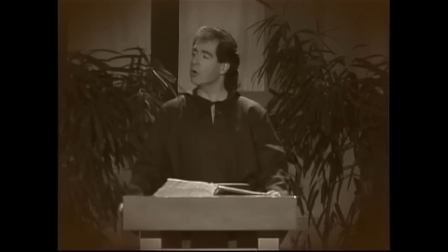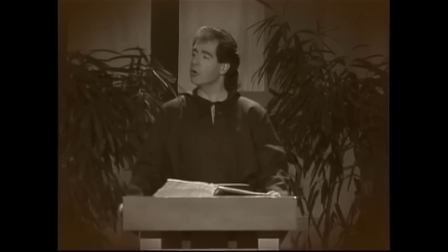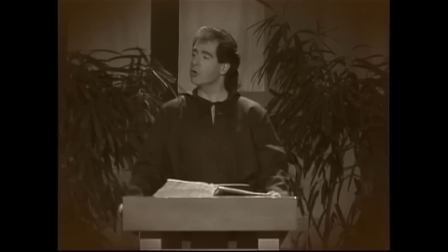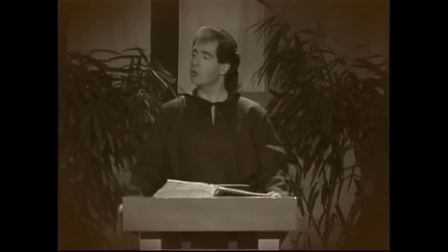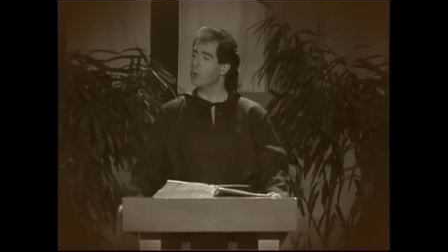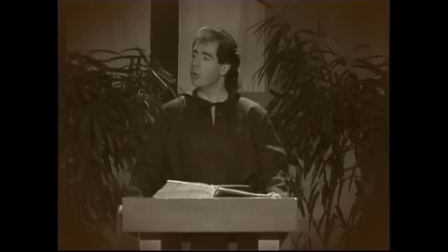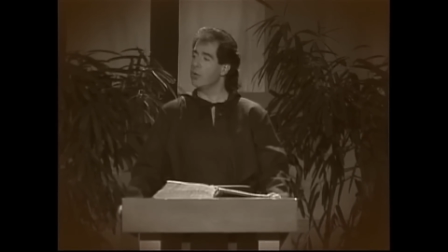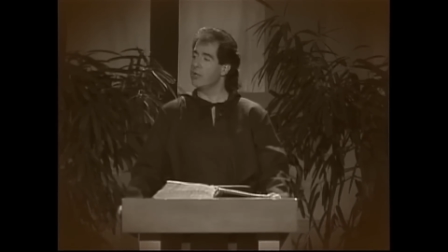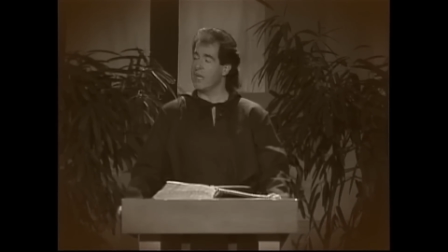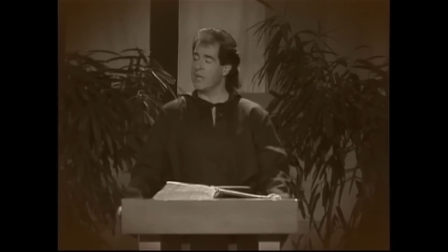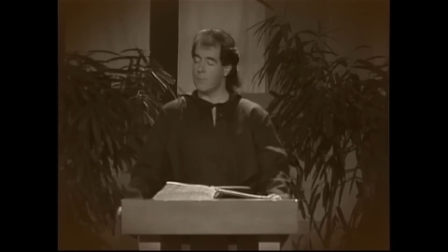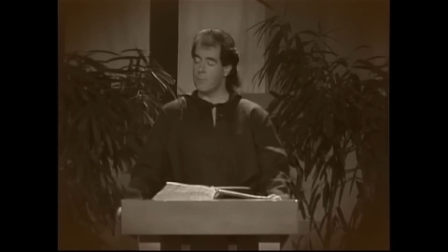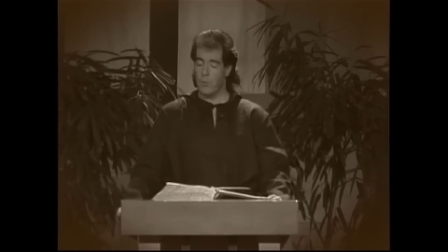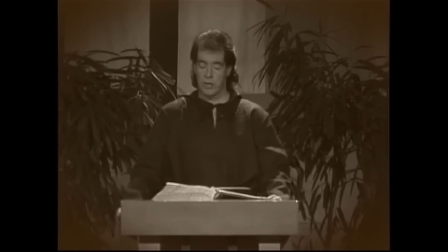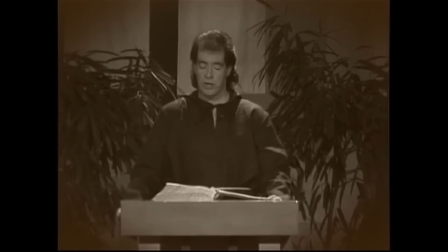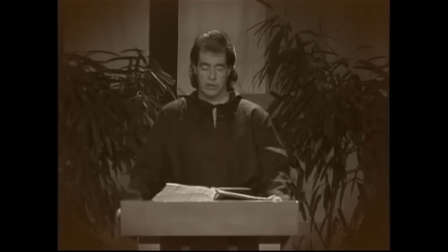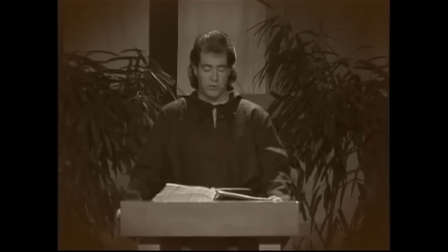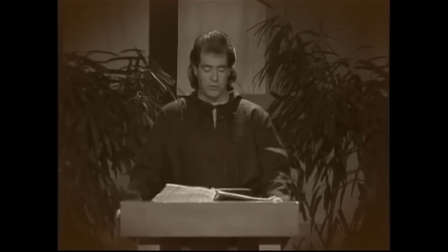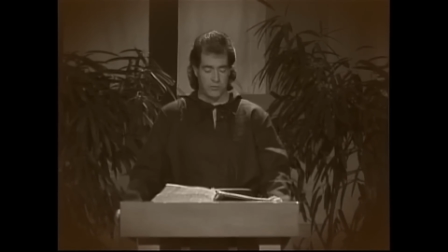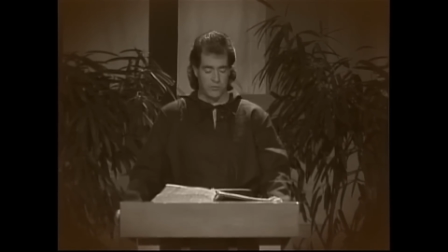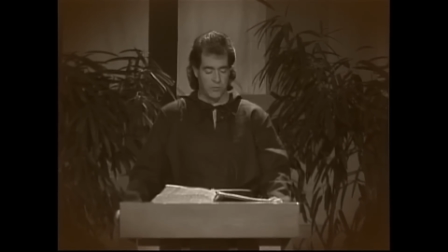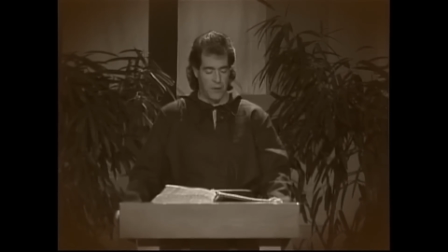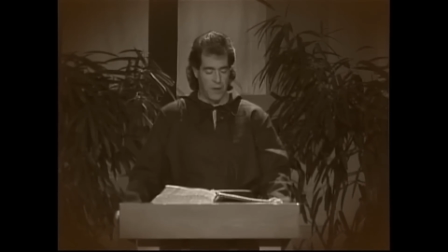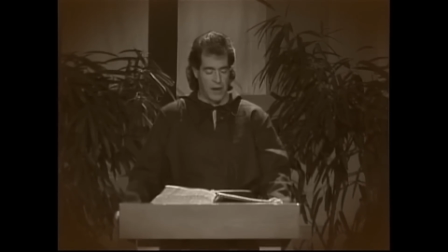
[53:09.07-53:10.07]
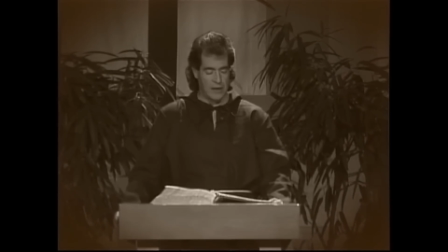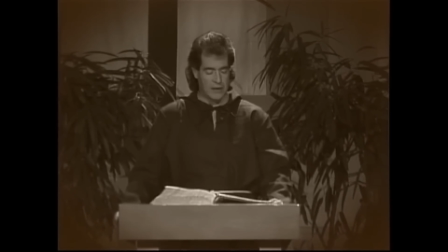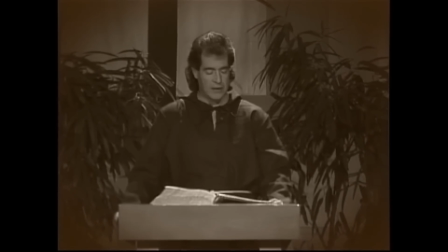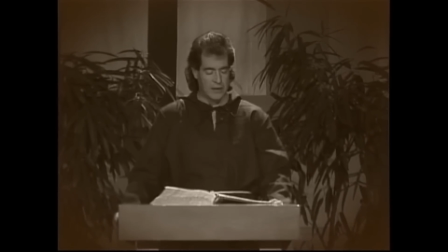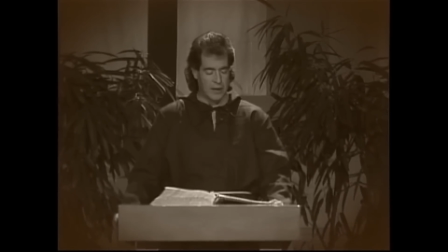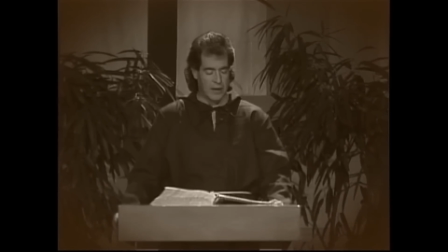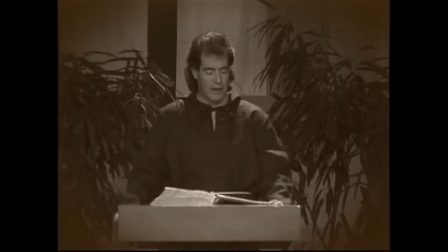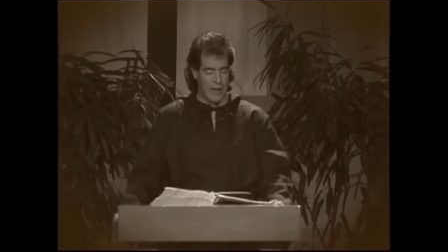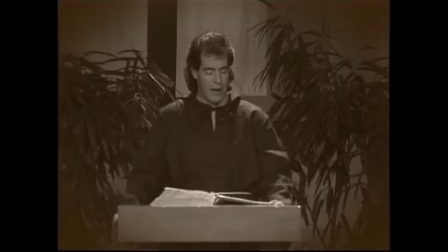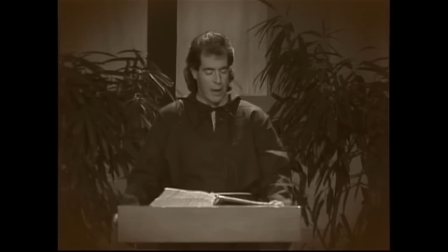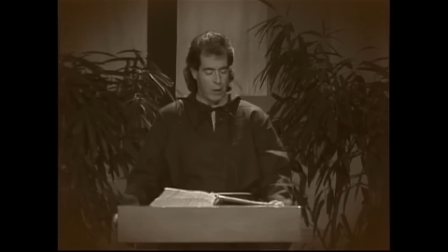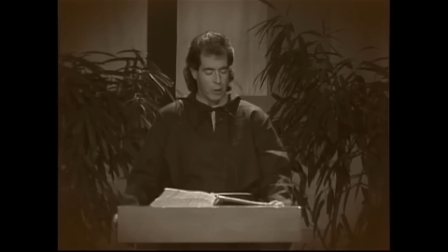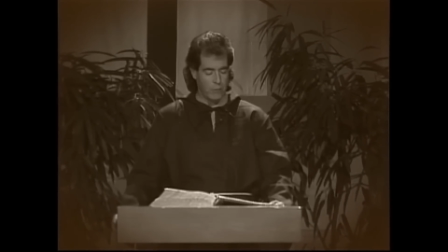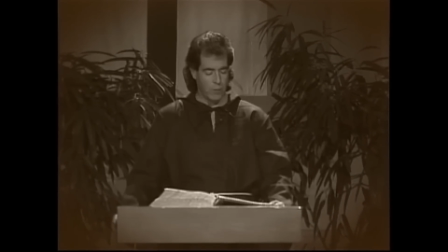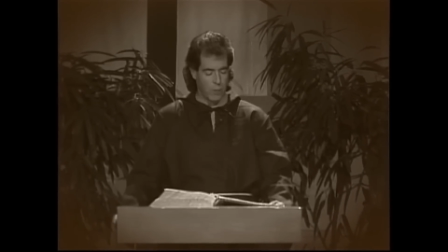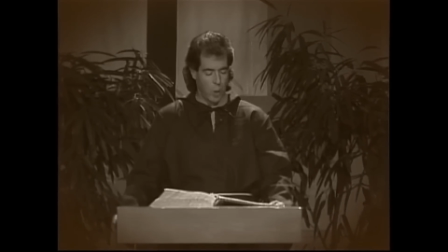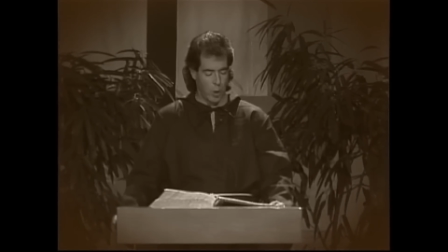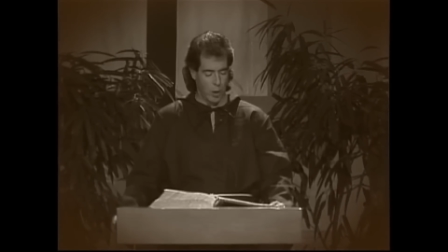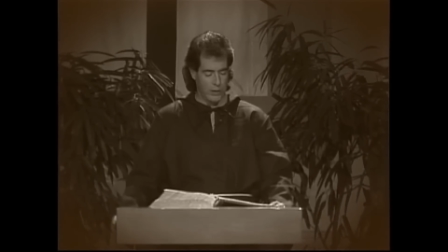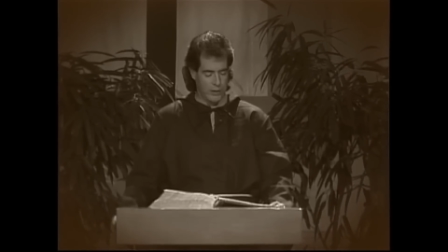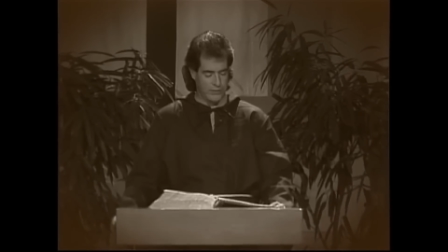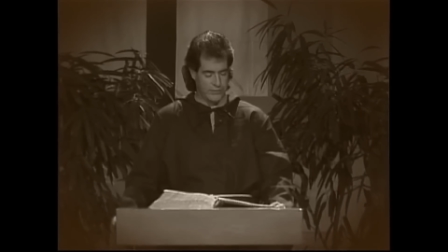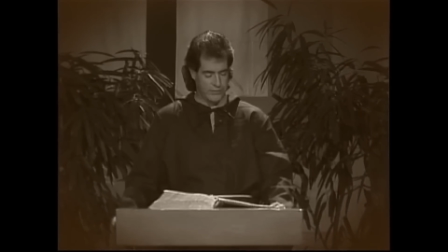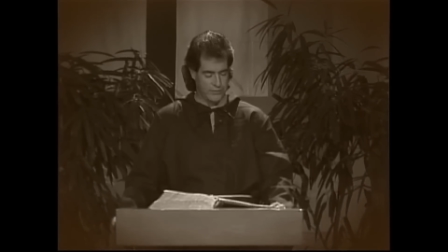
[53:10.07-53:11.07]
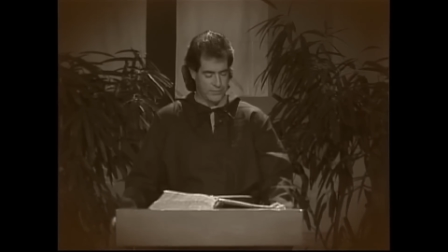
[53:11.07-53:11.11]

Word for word: to a dim witted friend in a loud voice,